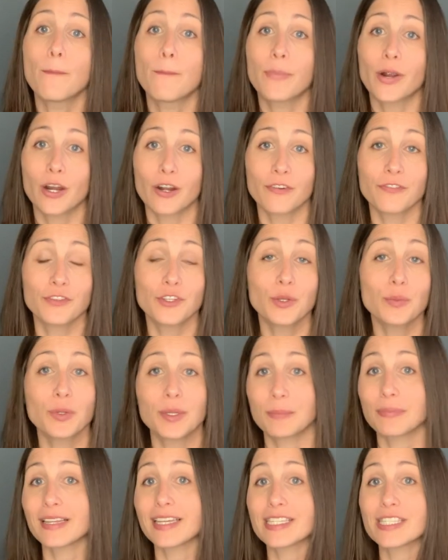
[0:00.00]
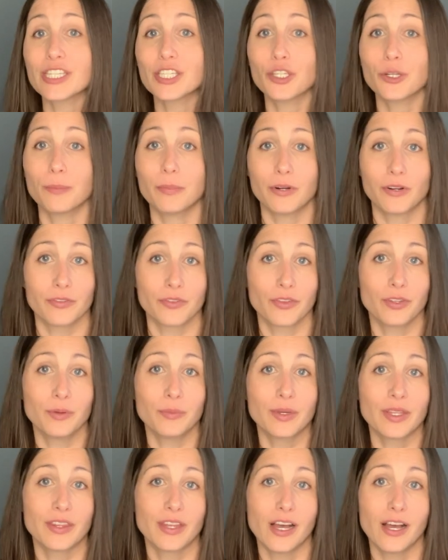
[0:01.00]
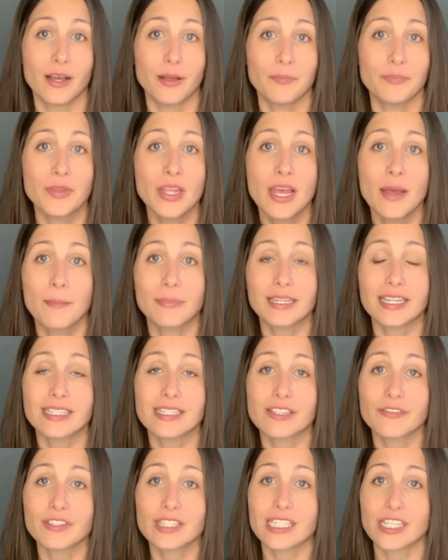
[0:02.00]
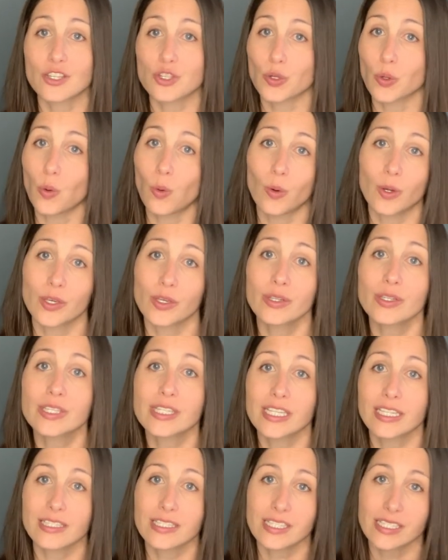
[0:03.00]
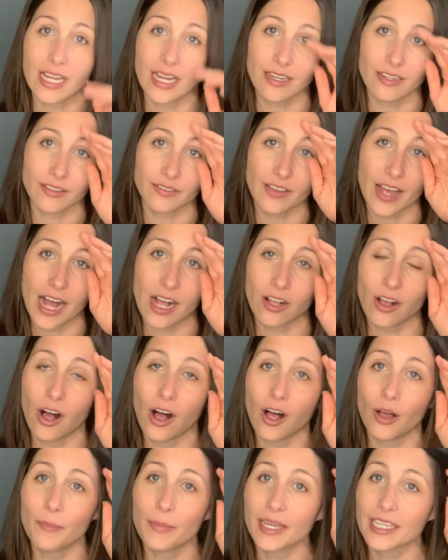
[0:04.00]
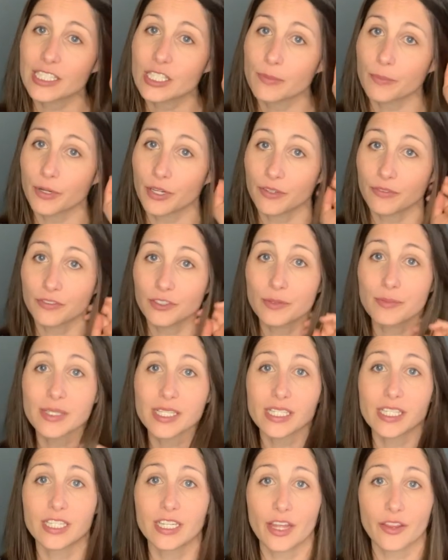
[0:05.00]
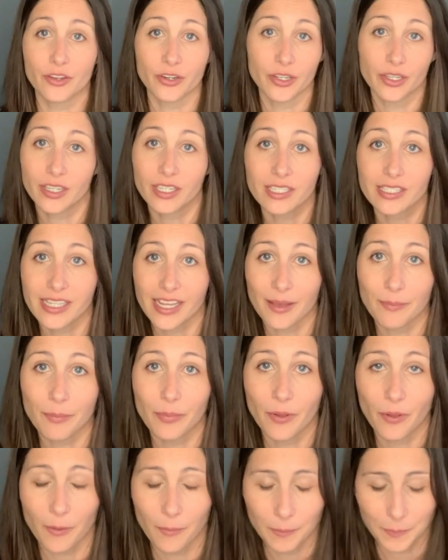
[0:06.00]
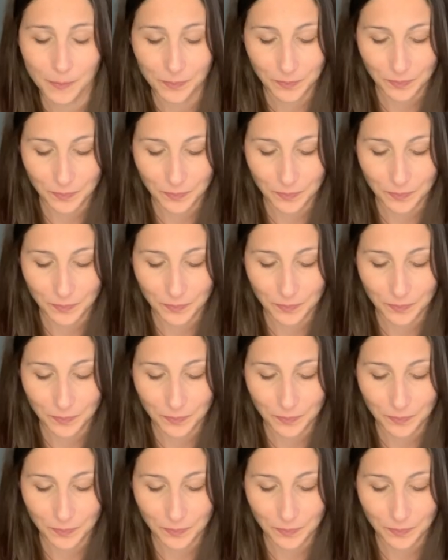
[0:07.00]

Perfume, replacing your perfume with blends of essential oils instead of alcohol-based perfumes is another good example.